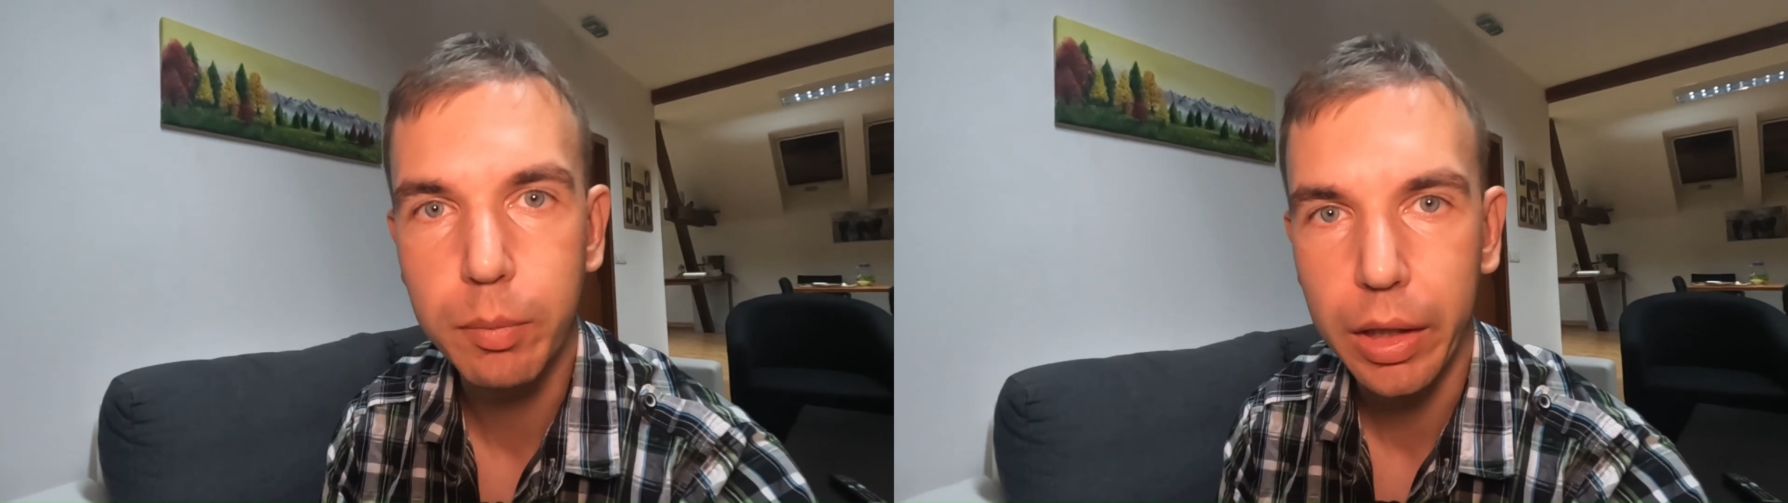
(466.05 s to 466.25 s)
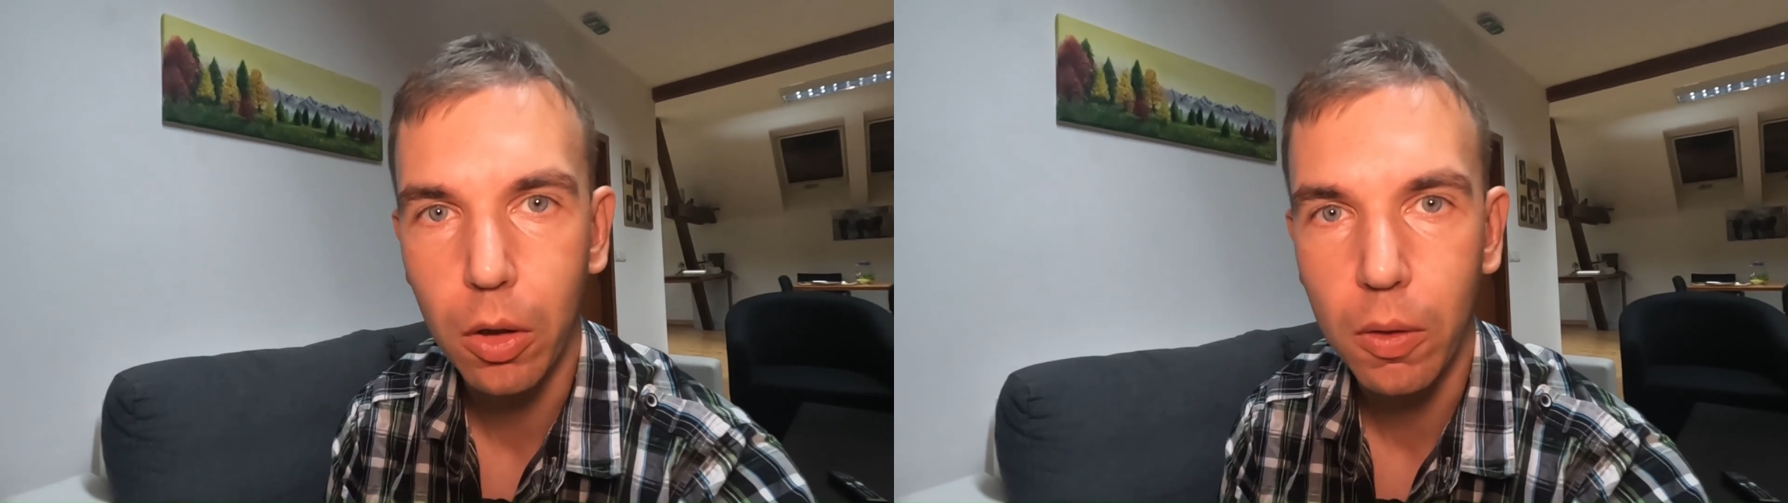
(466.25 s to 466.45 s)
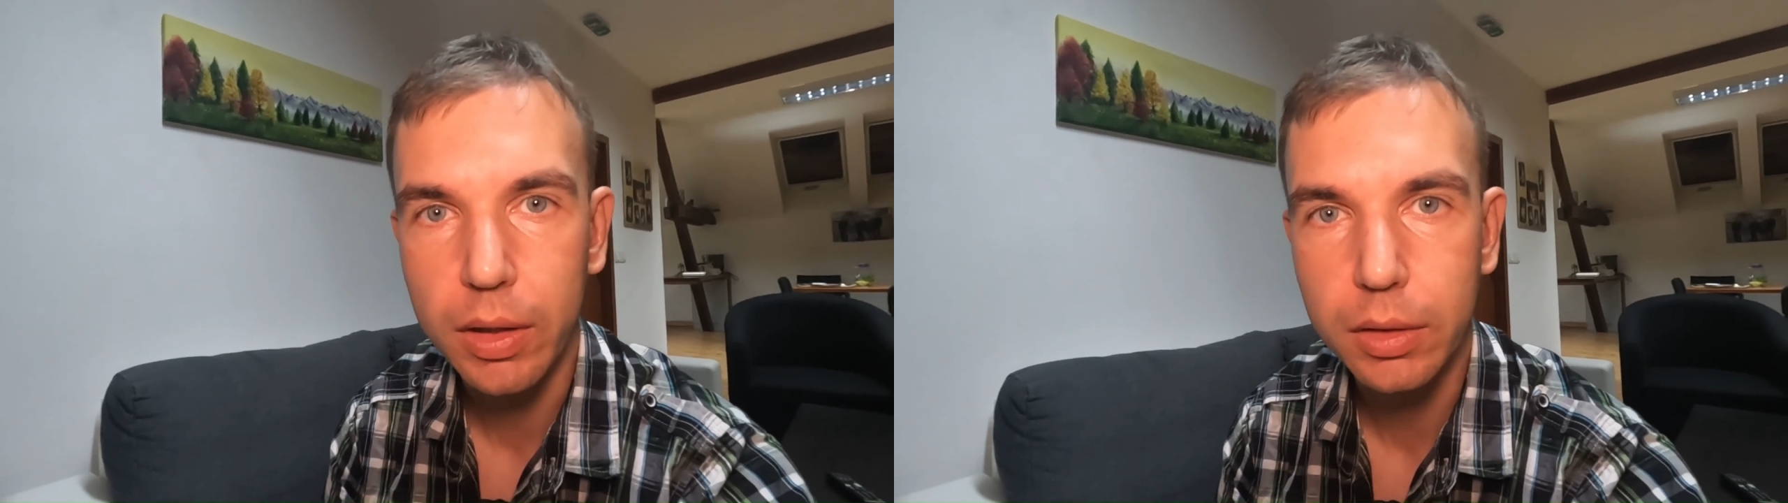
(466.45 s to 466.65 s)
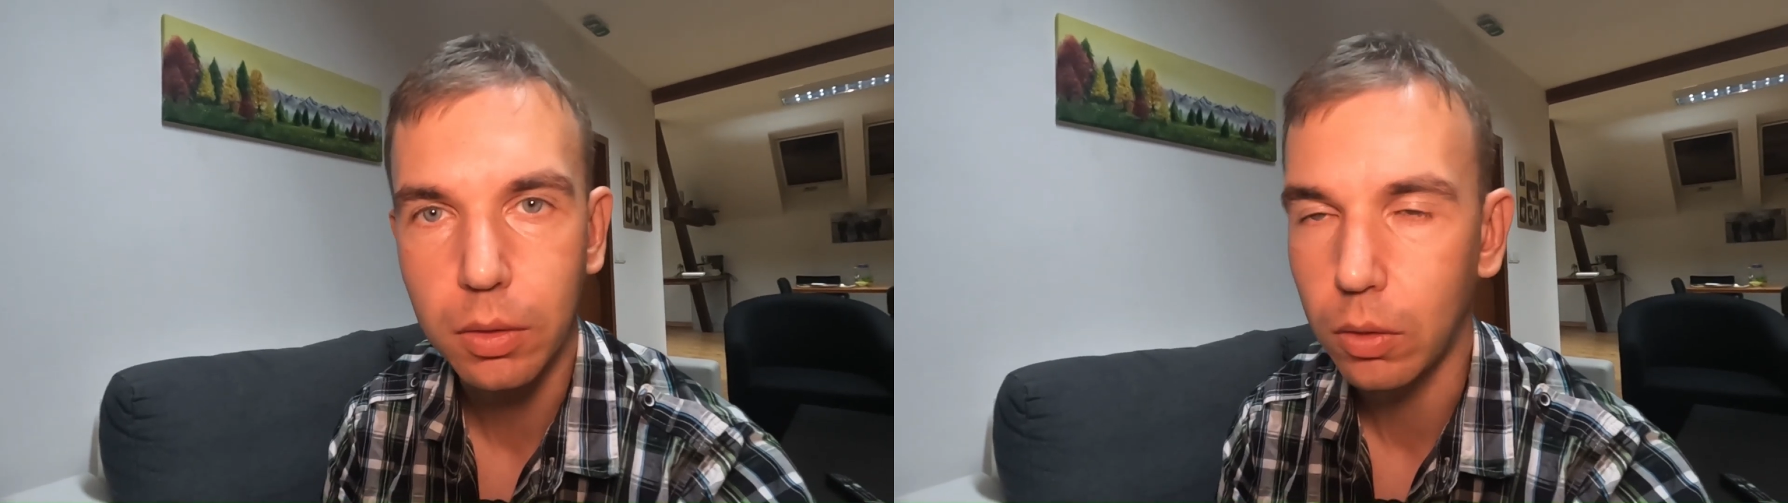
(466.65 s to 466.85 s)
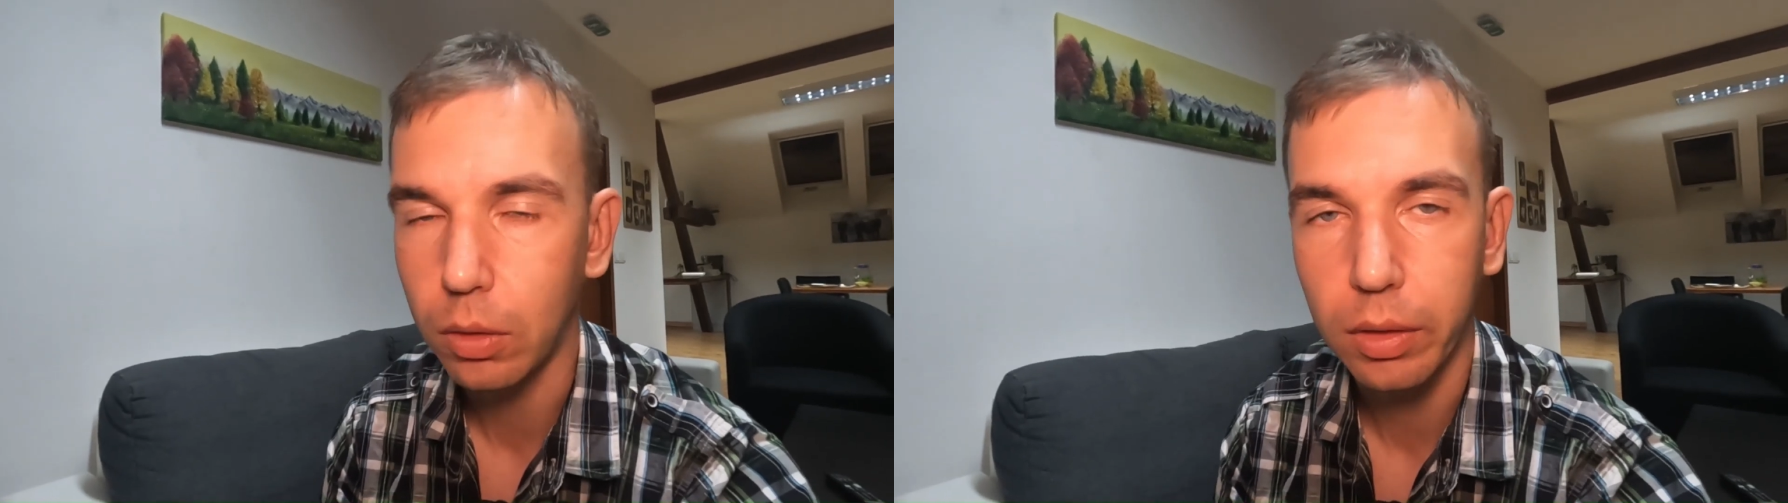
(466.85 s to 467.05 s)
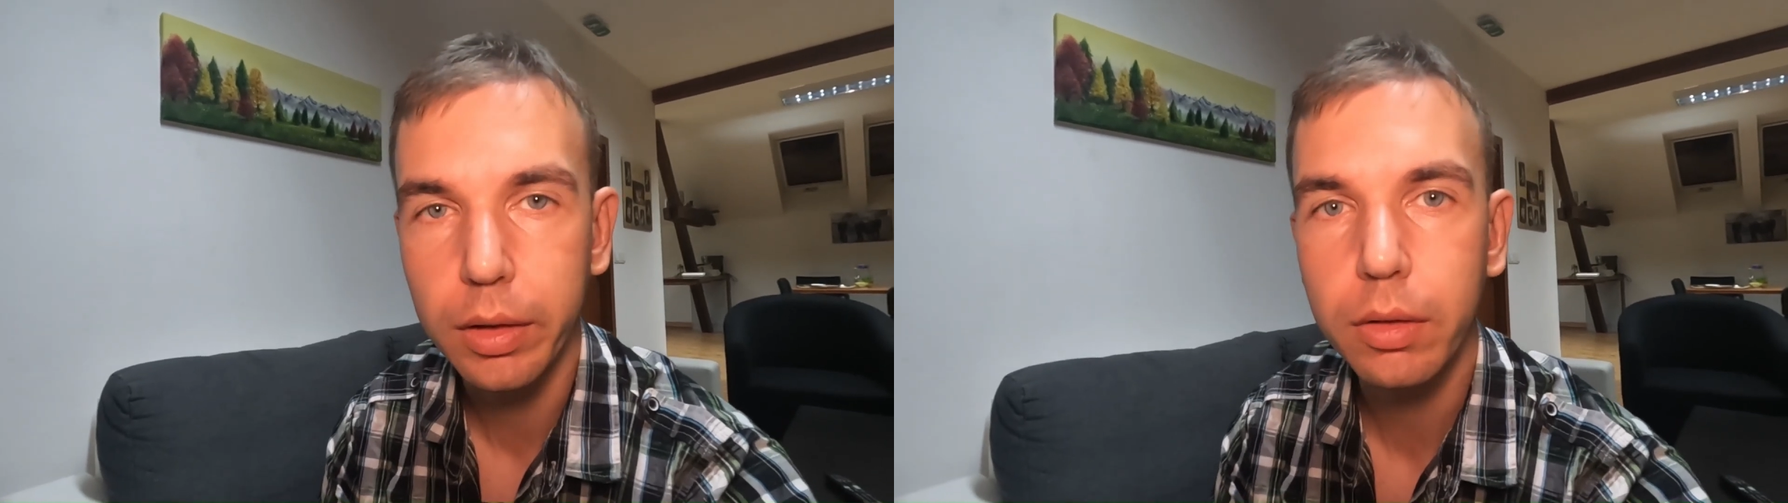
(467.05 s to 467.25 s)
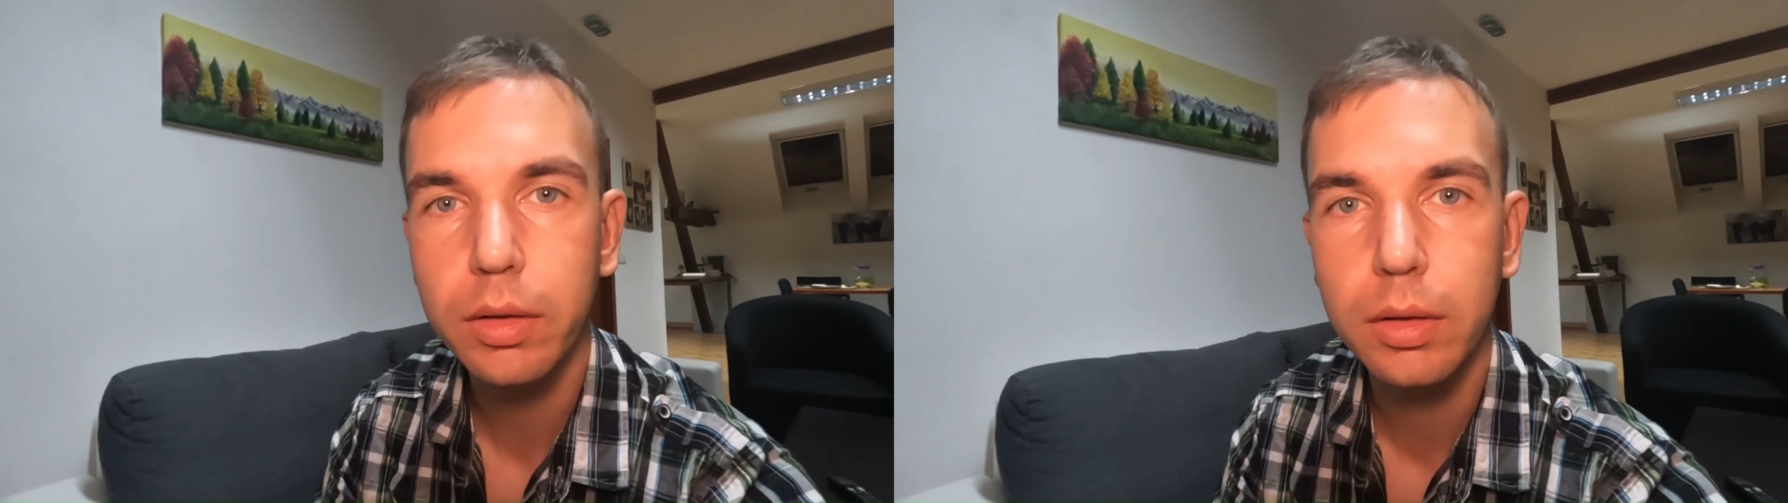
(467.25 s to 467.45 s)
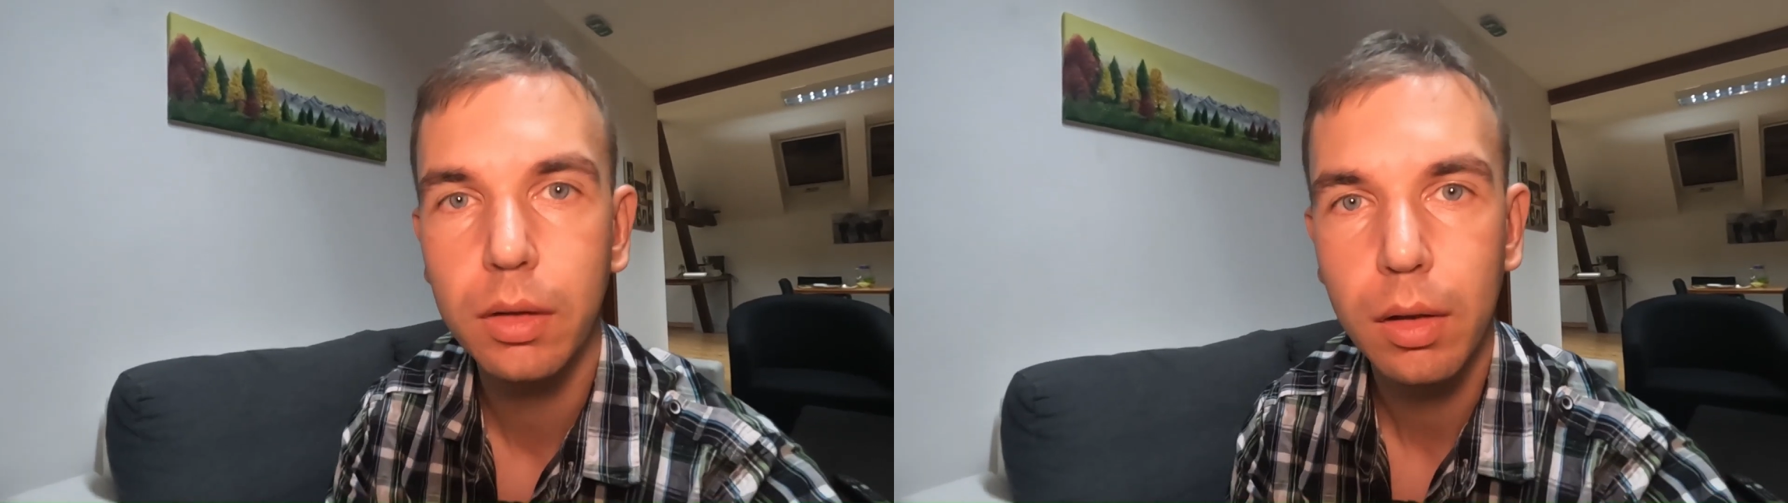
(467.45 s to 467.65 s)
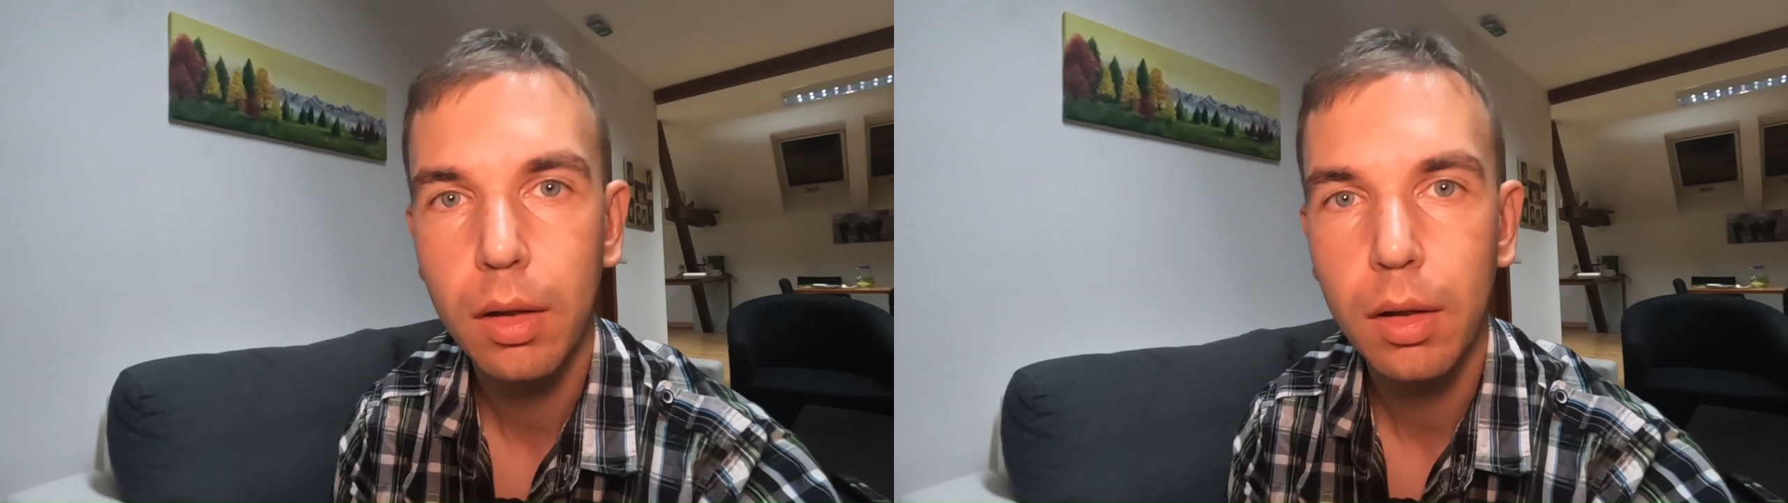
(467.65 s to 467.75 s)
Mac OS or Linux.